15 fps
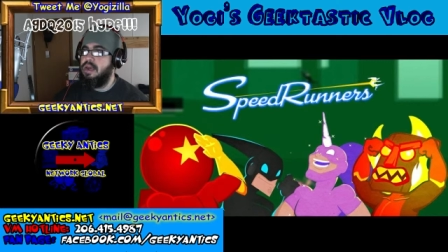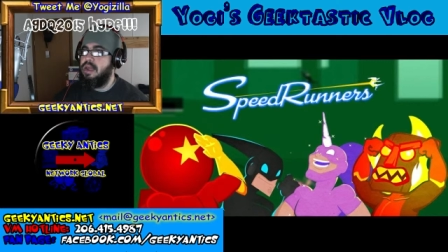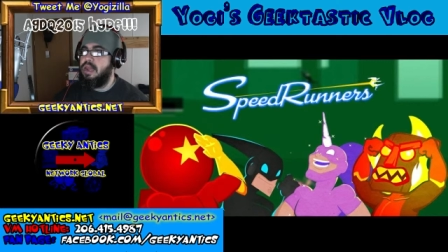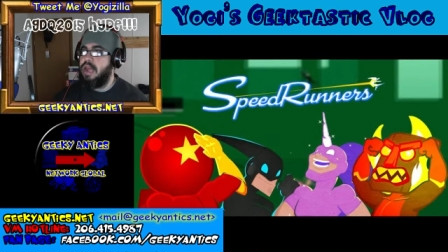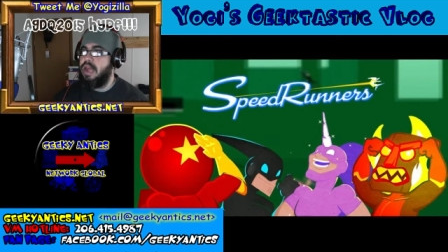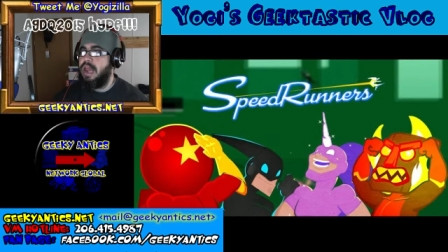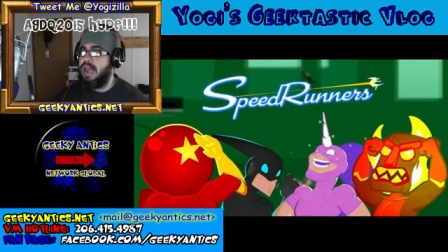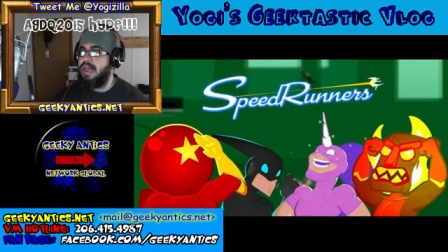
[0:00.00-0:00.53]

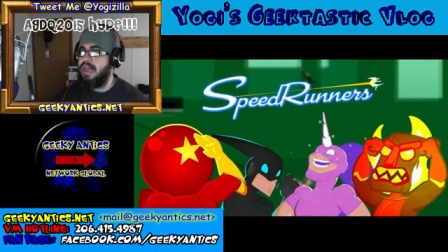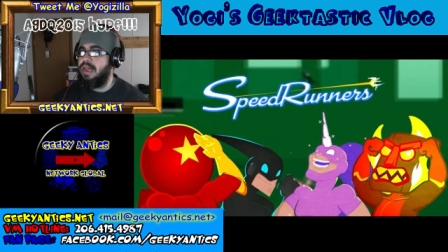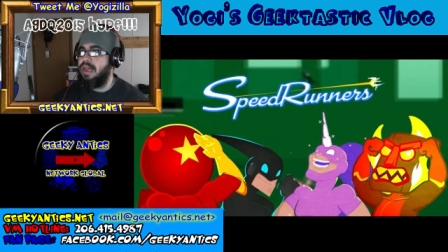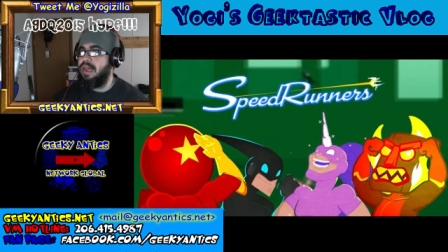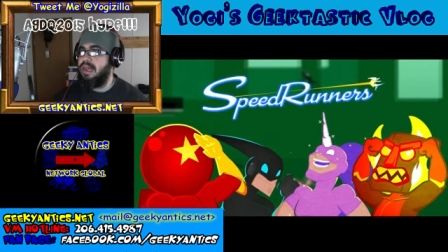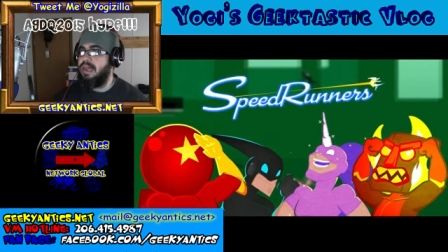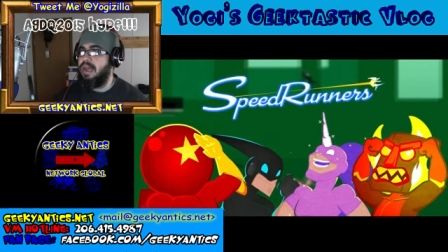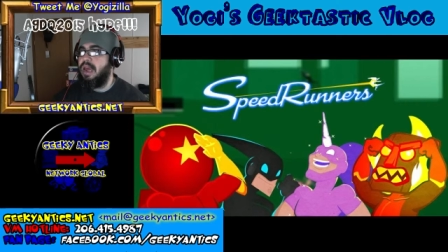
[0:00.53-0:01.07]
That is
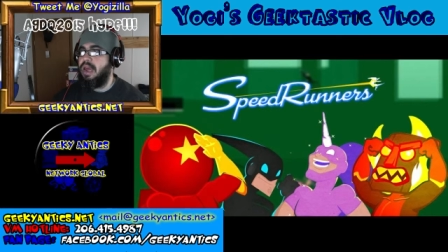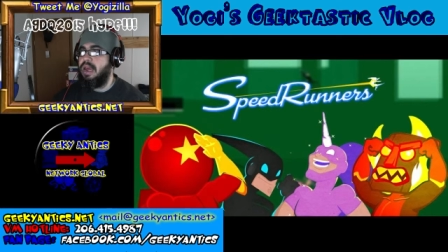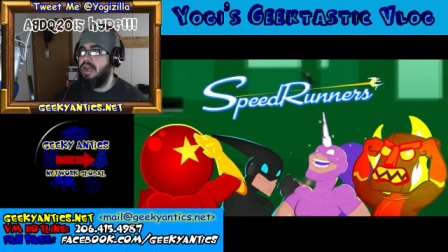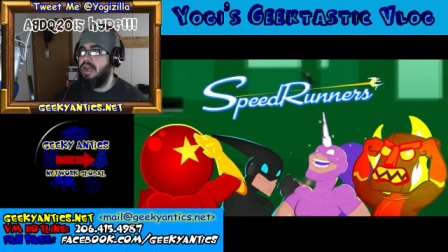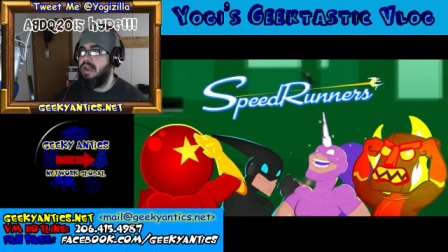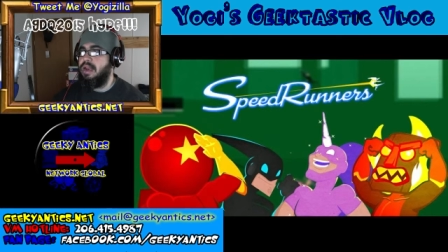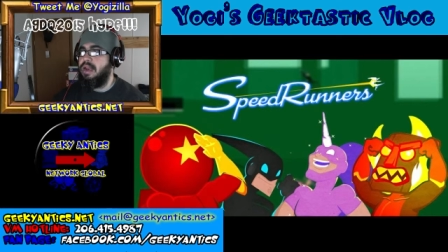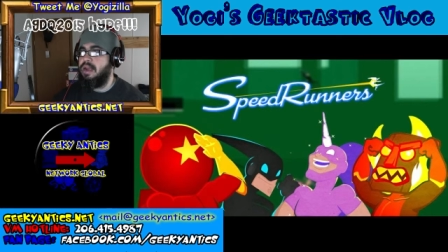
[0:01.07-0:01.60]

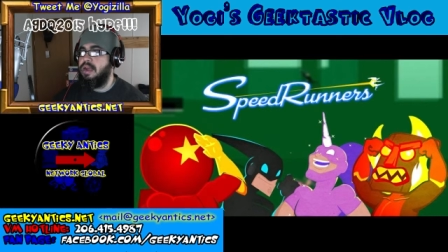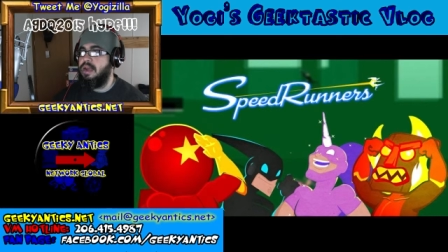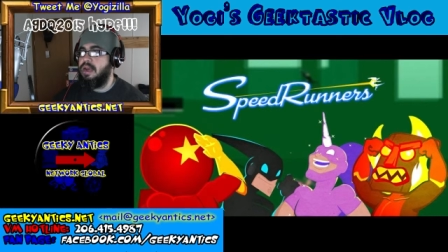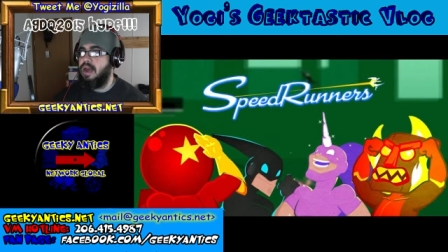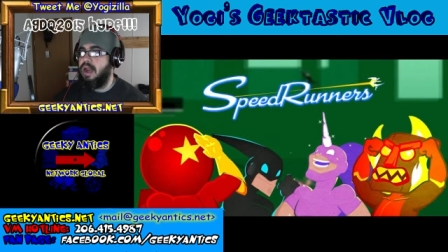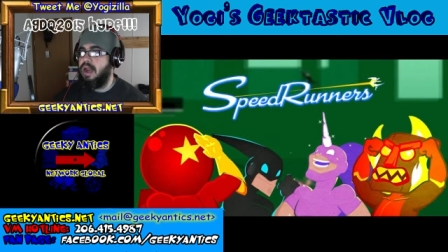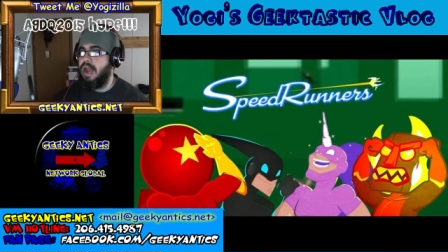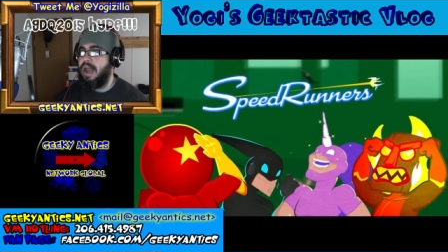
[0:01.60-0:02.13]
insane.
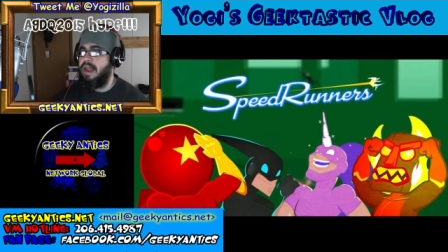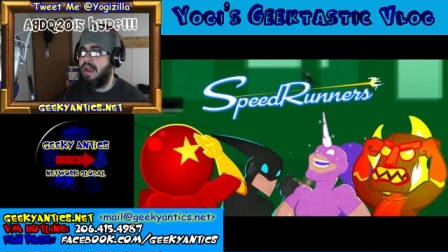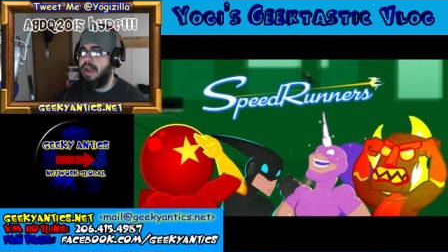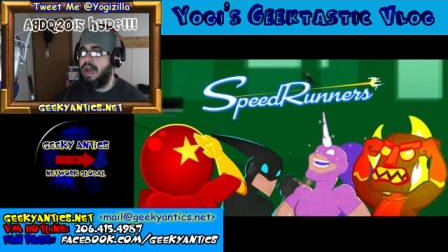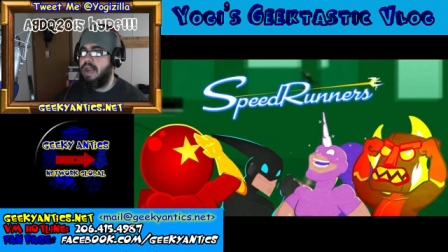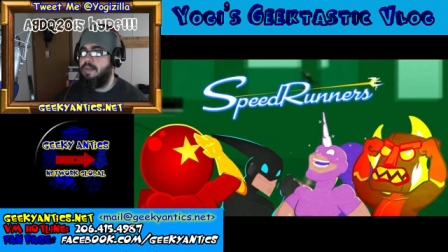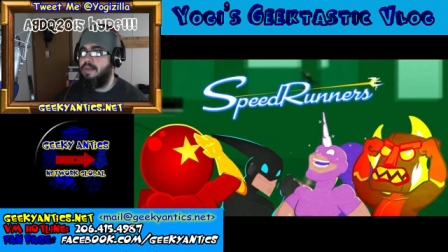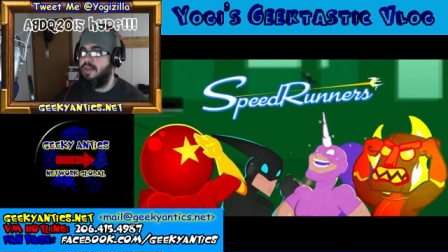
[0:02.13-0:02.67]
A lot of
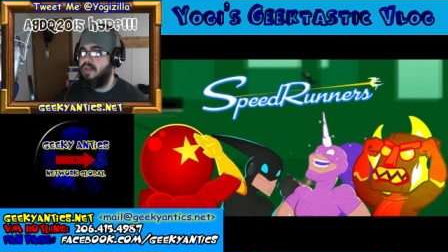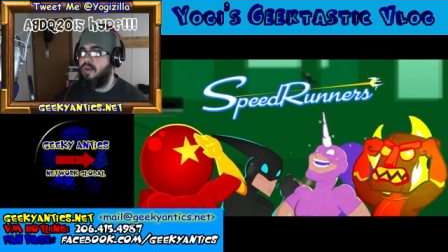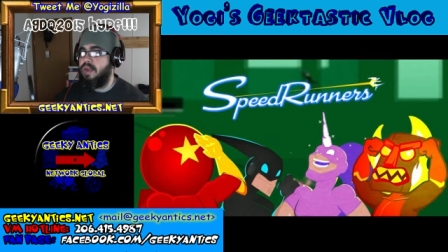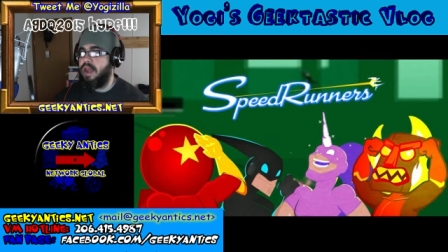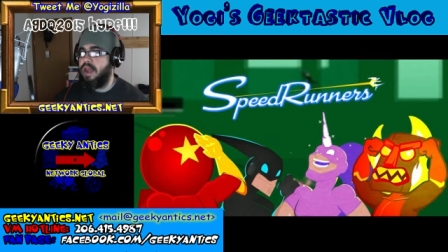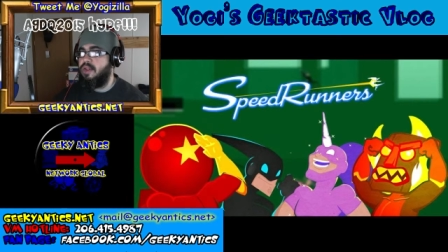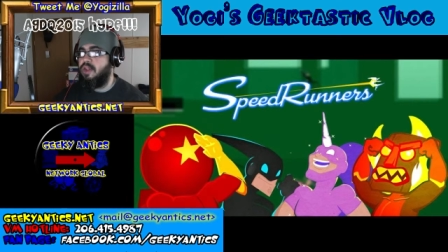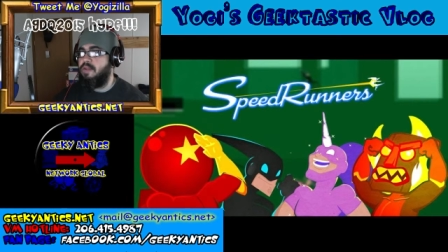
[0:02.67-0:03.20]
anonymous
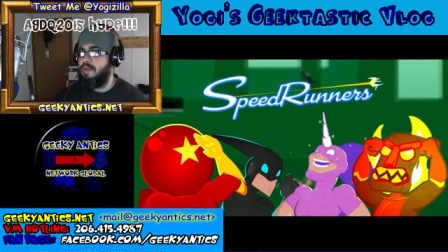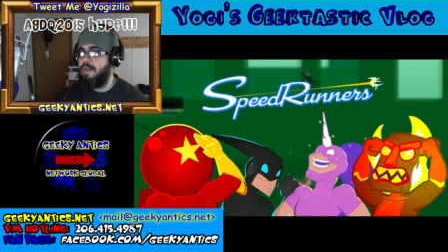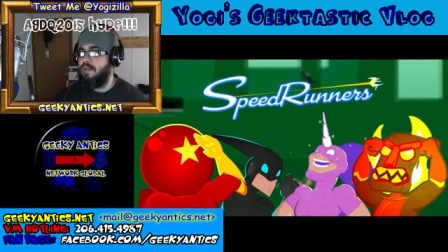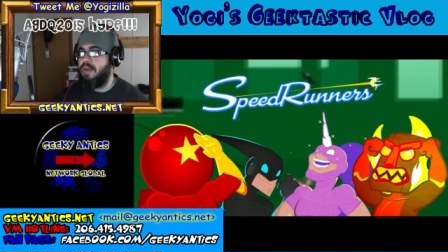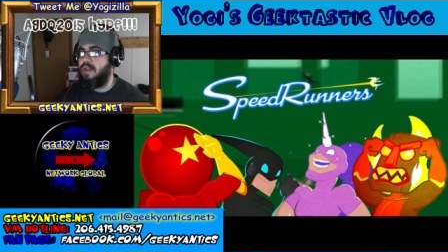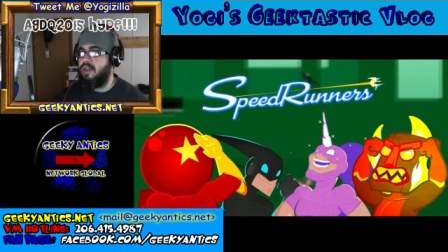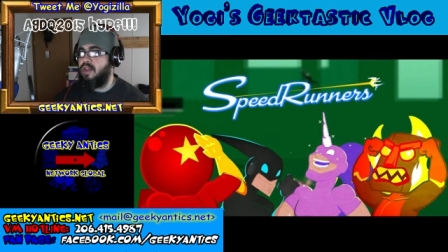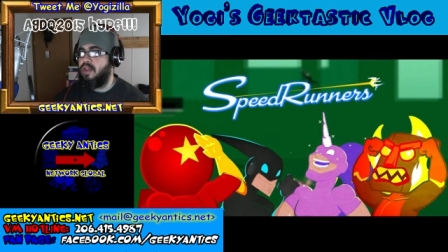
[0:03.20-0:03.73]
donations, people
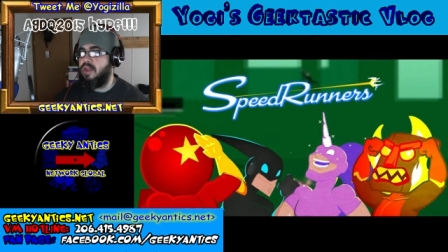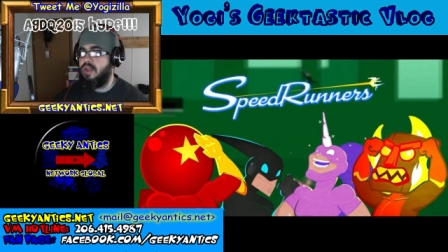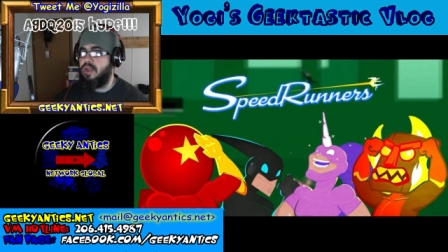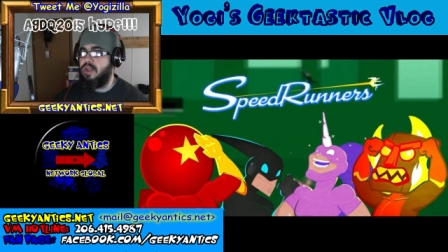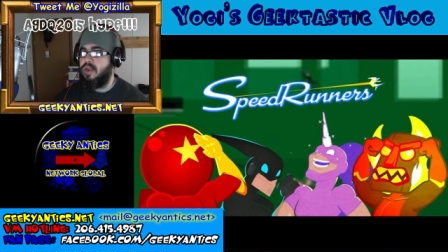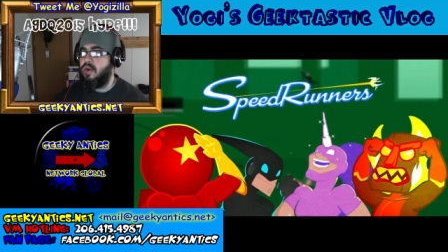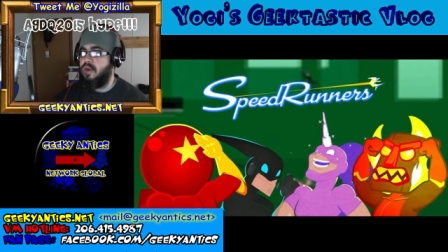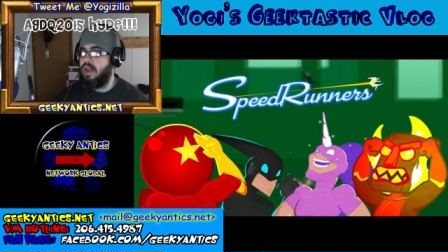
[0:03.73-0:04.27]
that just
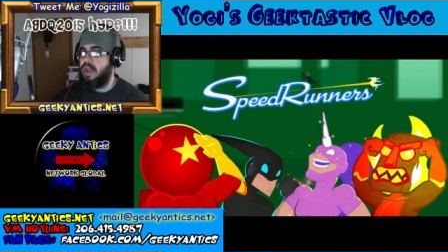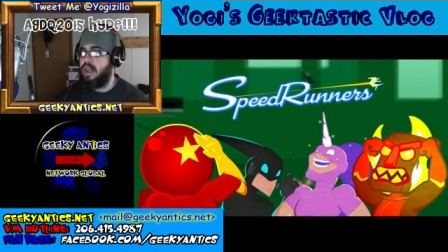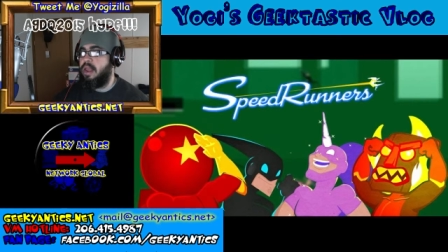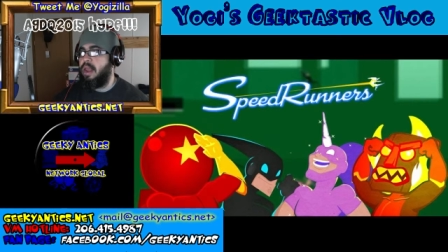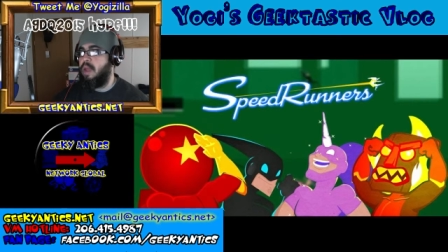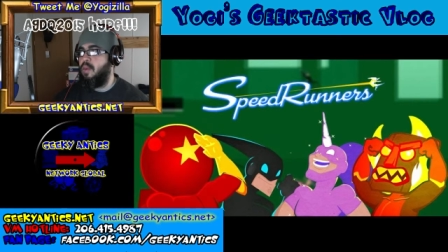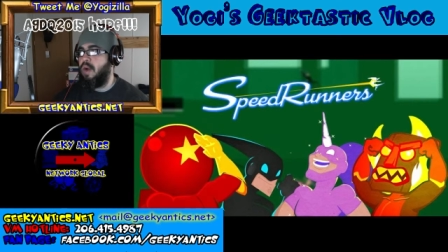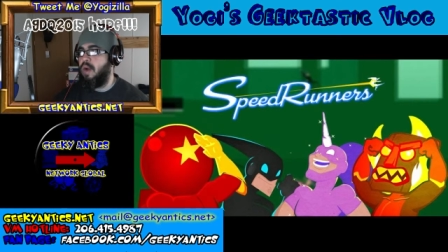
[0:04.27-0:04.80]
donated,
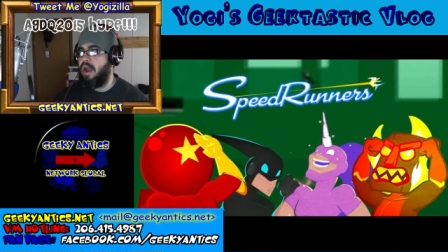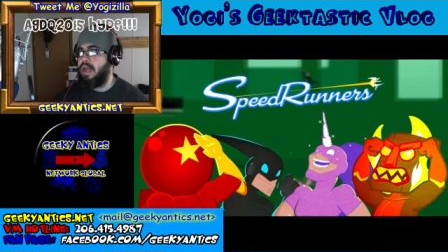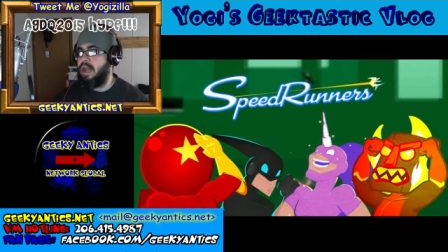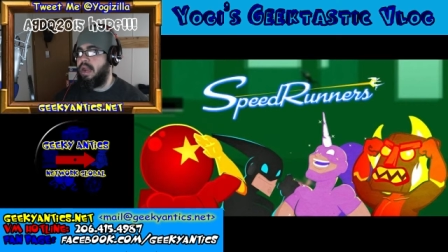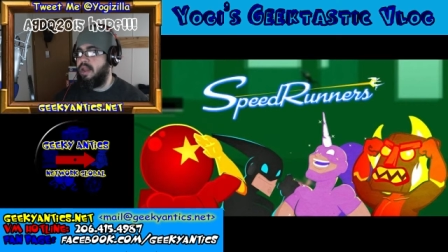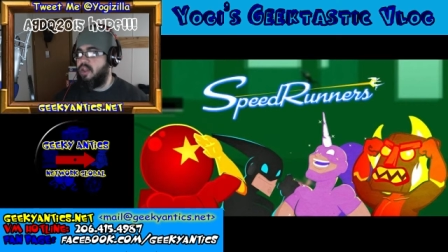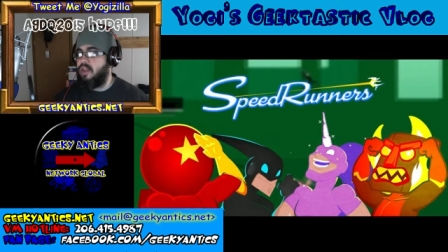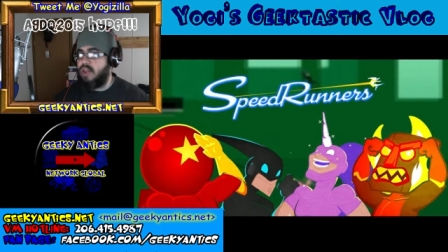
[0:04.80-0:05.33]
didn't want any kind of shout